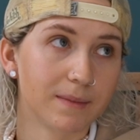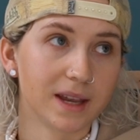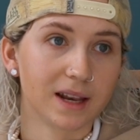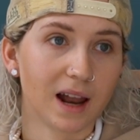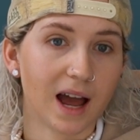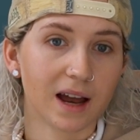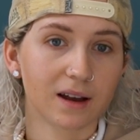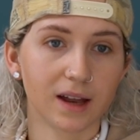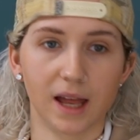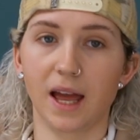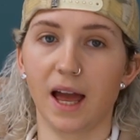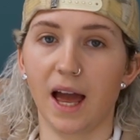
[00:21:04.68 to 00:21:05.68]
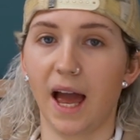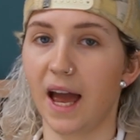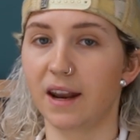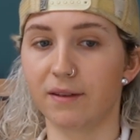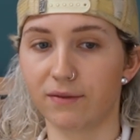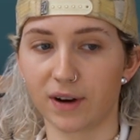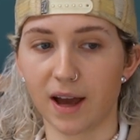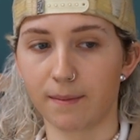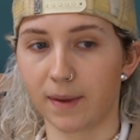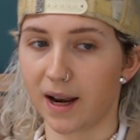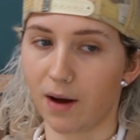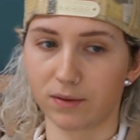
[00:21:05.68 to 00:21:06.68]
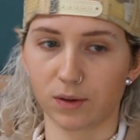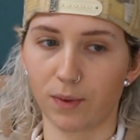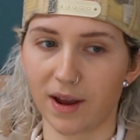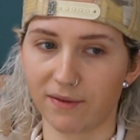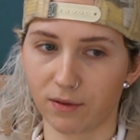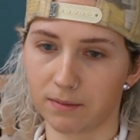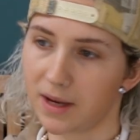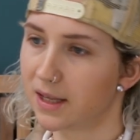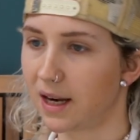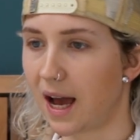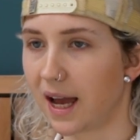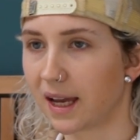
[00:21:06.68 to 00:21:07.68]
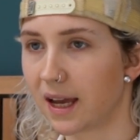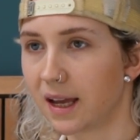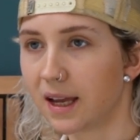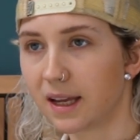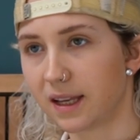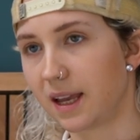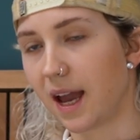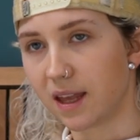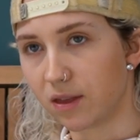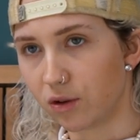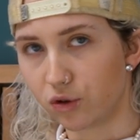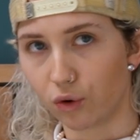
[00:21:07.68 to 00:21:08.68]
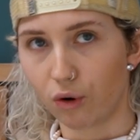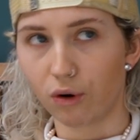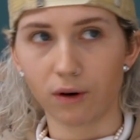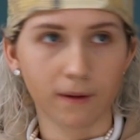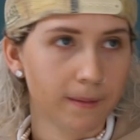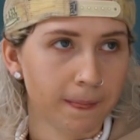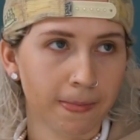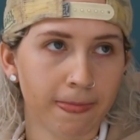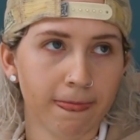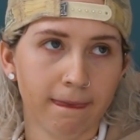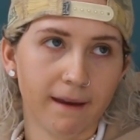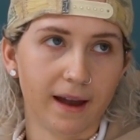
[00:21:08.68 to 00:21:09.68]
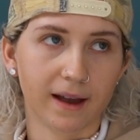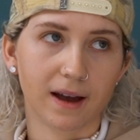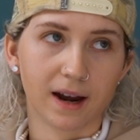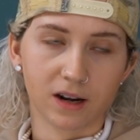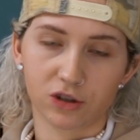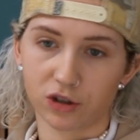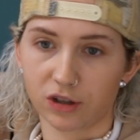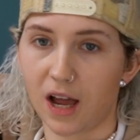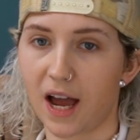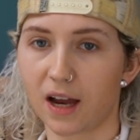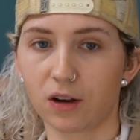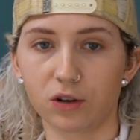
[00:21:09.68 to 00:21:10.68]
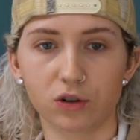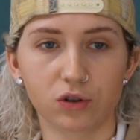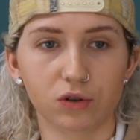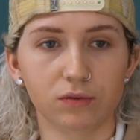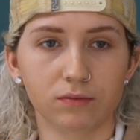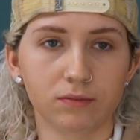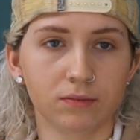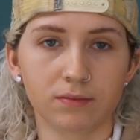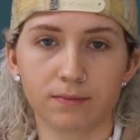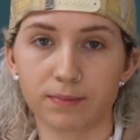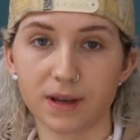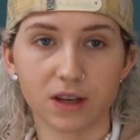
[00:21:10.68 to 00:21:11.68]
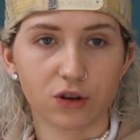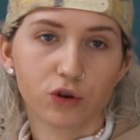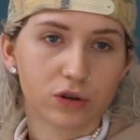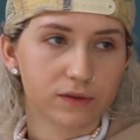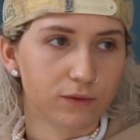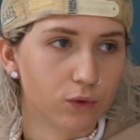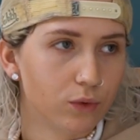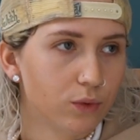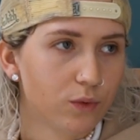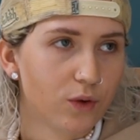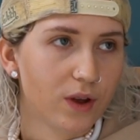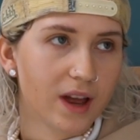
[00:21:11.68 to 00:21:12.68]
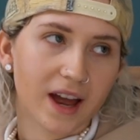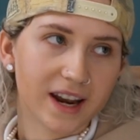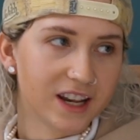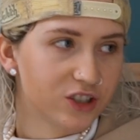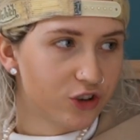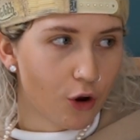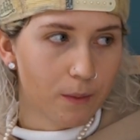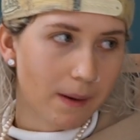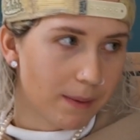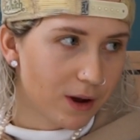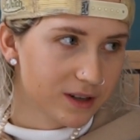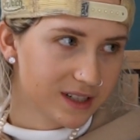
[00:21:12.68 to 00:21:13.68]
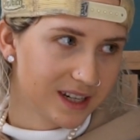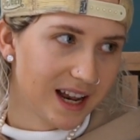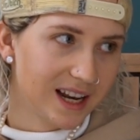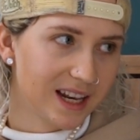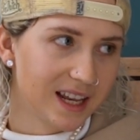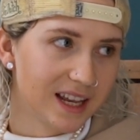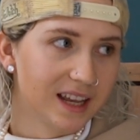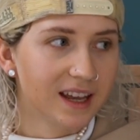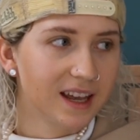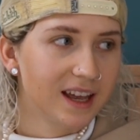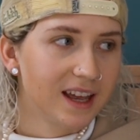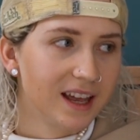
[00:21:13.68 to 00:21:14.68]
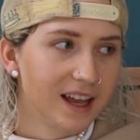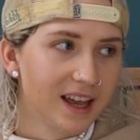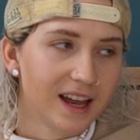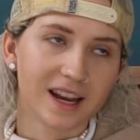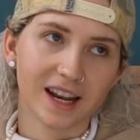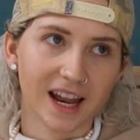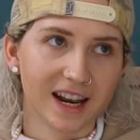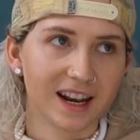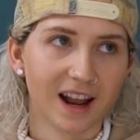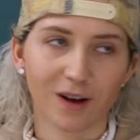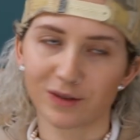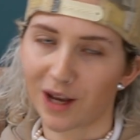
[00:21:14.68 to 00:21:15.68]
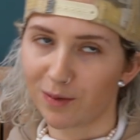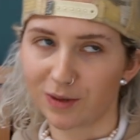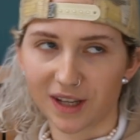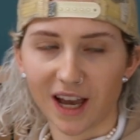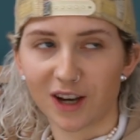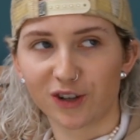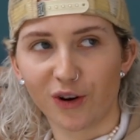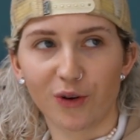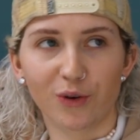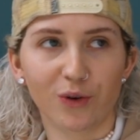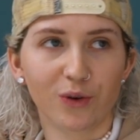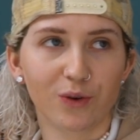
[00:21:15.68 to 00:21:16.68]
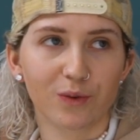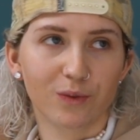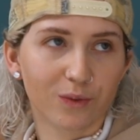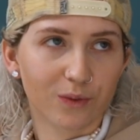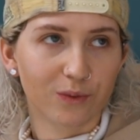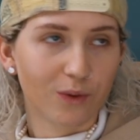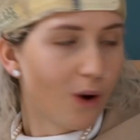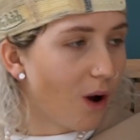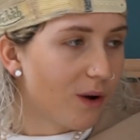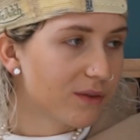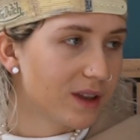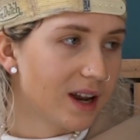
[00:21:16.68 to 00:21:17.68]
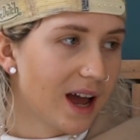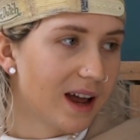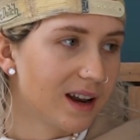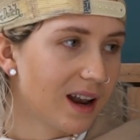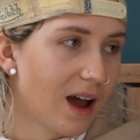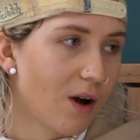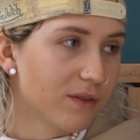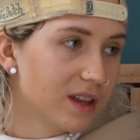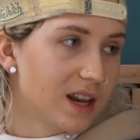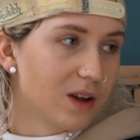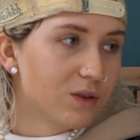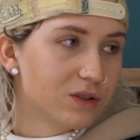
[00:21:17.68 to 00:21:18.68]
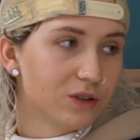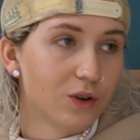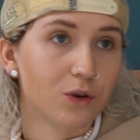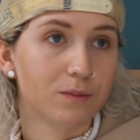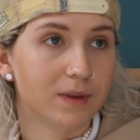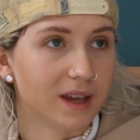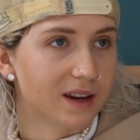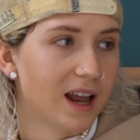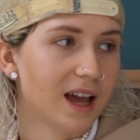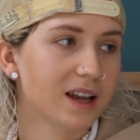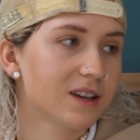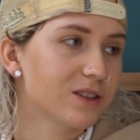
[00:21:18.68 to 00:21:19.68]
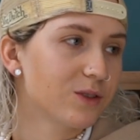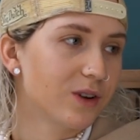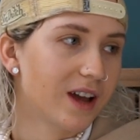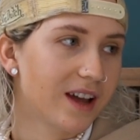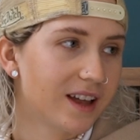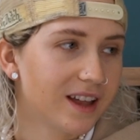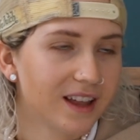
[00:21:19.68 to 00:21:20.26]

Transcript: me, like, edit for them, and that was a way for me to, like, get in the door and kind of just, like, be useful and then show my personality, and then I was able to get a show after that, like, after they got to know me and, like, saw that